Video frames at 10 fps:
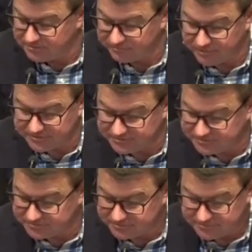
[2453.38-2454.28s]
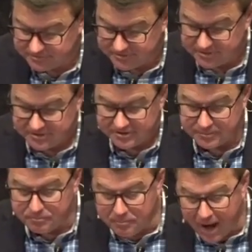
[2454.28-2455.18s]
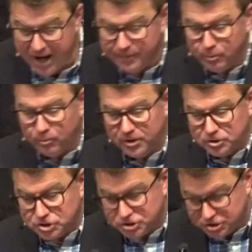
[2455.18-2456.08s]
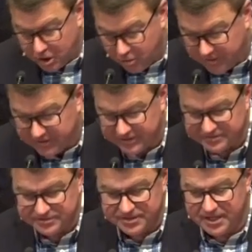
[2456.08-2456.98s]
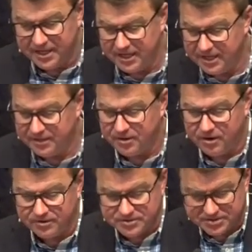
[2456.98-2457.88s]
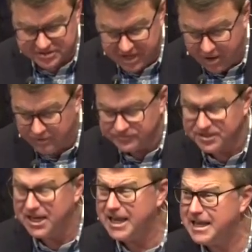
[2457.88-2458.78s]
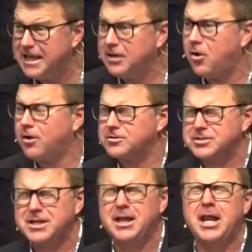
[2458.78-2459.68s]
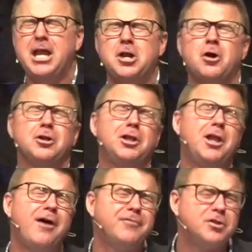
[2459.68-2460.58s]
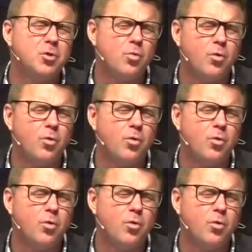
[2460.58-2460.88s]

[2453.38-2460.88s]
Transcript: Friends, the Bible is showing us that in ourselves and in our sin, in our loving the